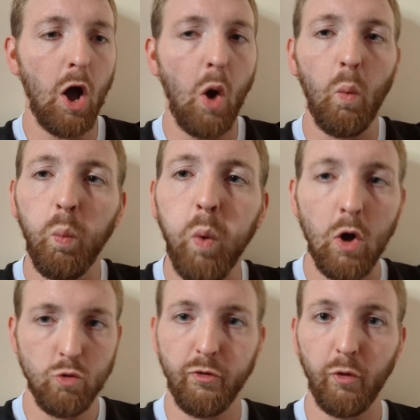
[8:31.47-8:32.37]
a
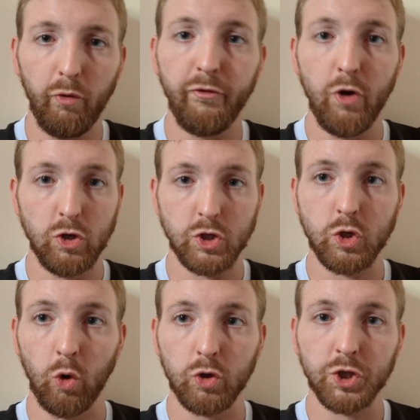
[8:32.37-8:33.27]
woeful first
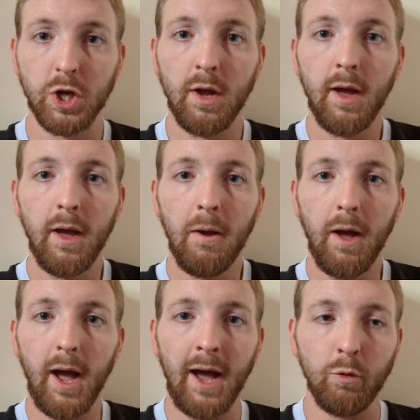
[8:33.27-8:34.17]
touch,
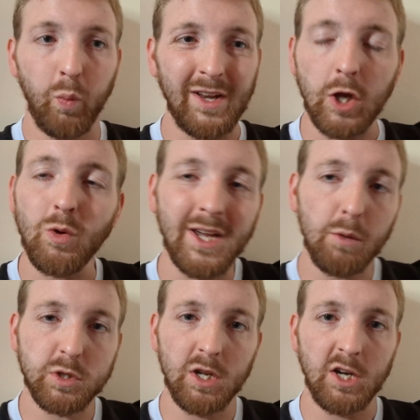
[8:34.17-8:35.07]
and we don't
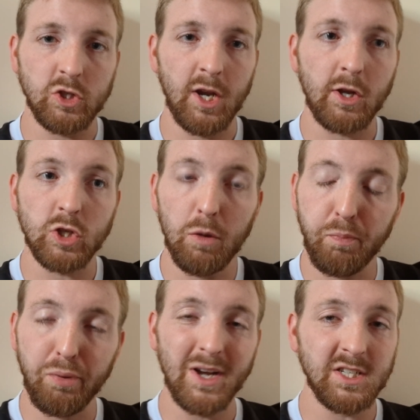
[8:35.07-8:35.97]
capitalise on it because our
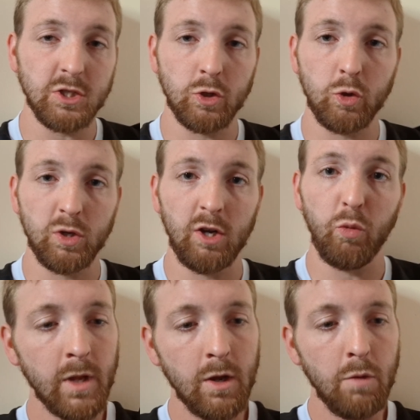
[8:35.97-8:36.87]
press isn't good enough.
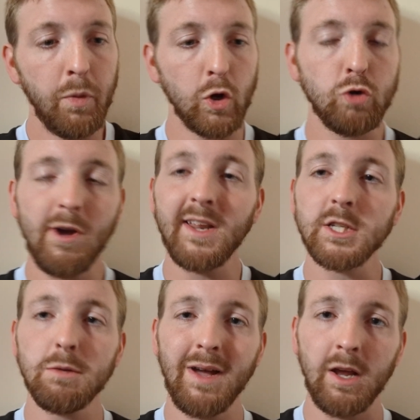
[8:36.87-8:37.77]
But
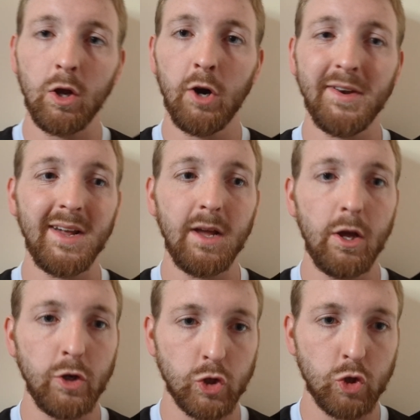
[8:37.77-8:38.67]
credit to Maynard,
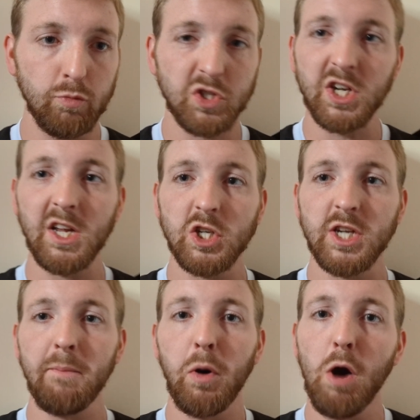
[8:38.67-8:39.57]
the subs changed
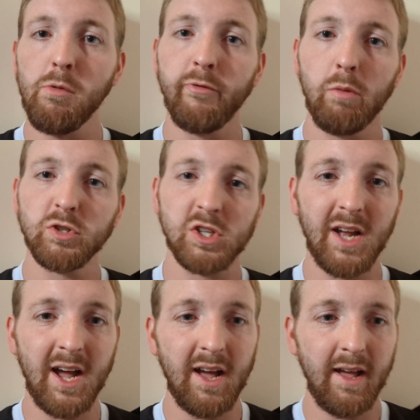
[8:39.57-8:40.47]
it. Palmer and Robertson
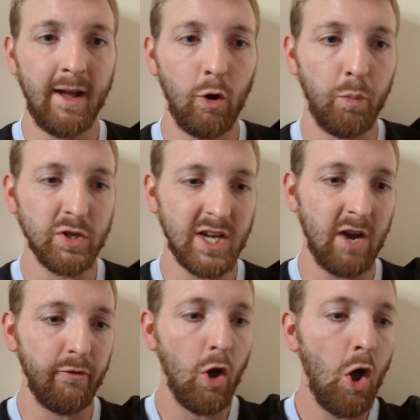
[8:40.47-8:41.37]
help us
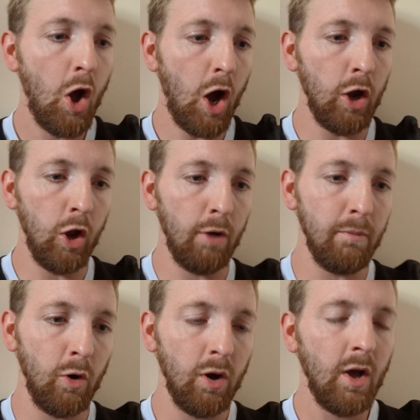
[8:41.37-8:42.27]
have a
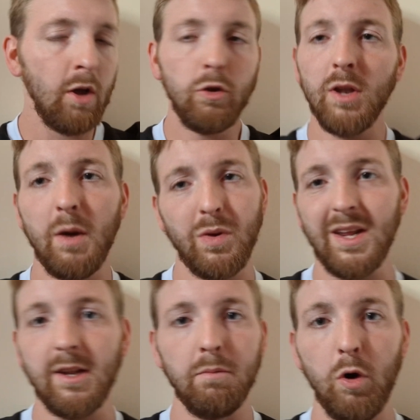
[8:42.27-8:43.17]
lot more, not that we
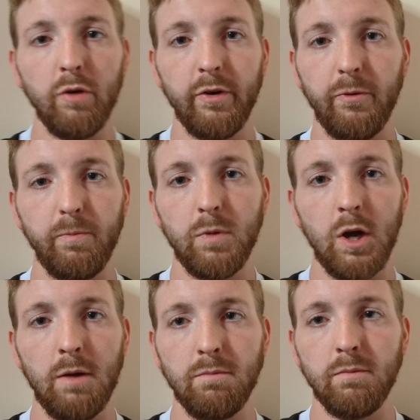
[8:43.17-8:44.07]
needed more of
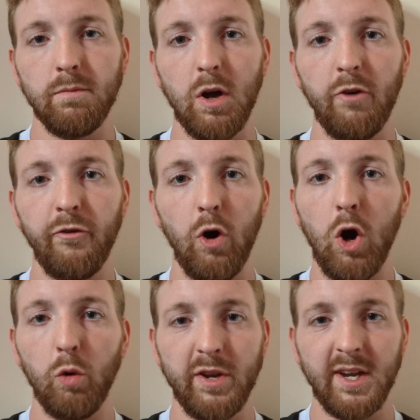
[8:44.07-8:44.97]
a
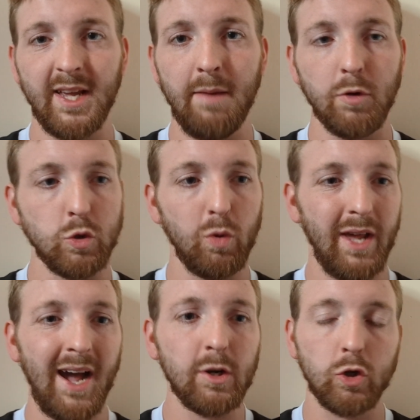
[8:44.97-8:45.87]
foothold in the game because we
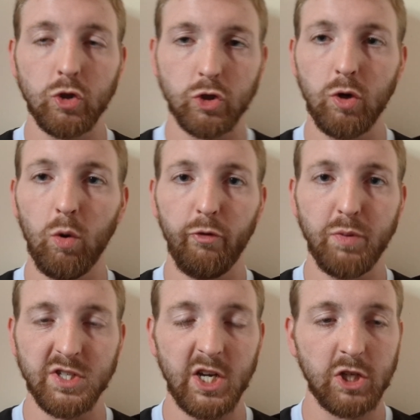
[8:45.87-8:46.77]
already had control of
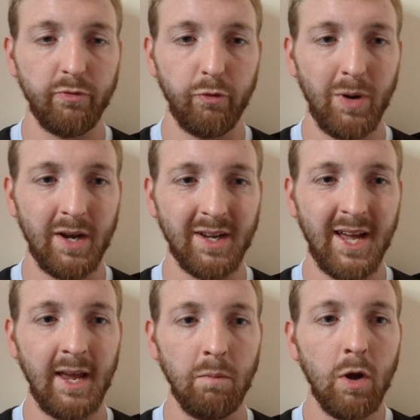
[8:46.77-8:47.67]
possession throughout the
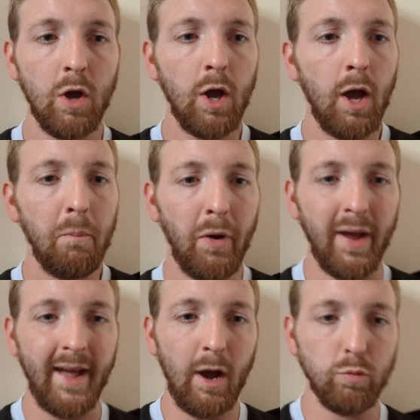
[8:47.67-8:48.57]
game, but
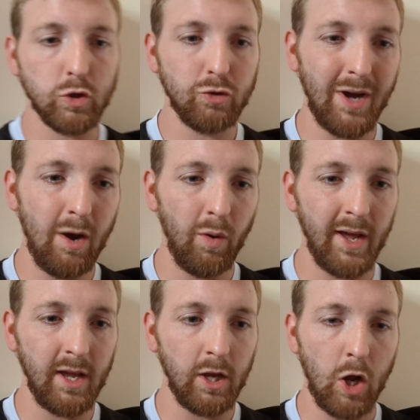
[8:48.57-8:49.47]
it helped
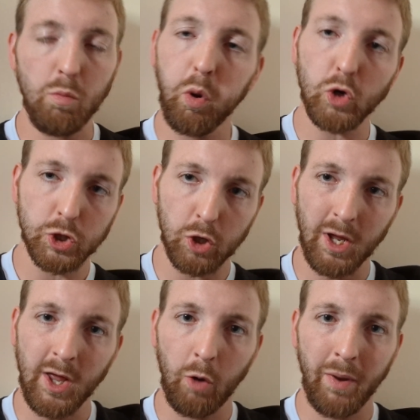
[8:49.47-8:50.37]
Crowley, push on
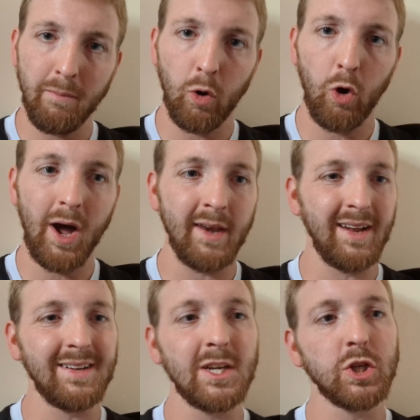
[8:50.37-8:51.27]
a little bit more, and
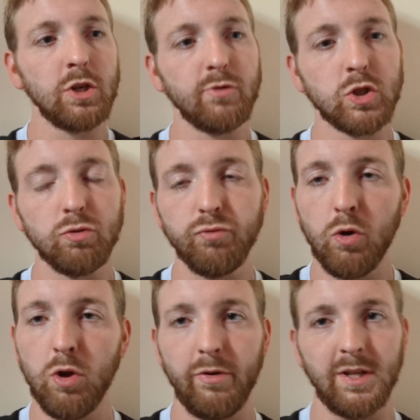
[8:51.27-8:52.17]
the addition of
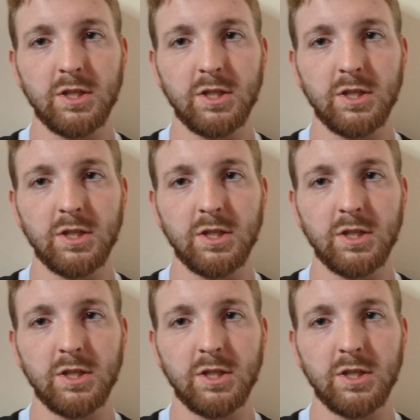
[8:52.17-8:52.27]
Savula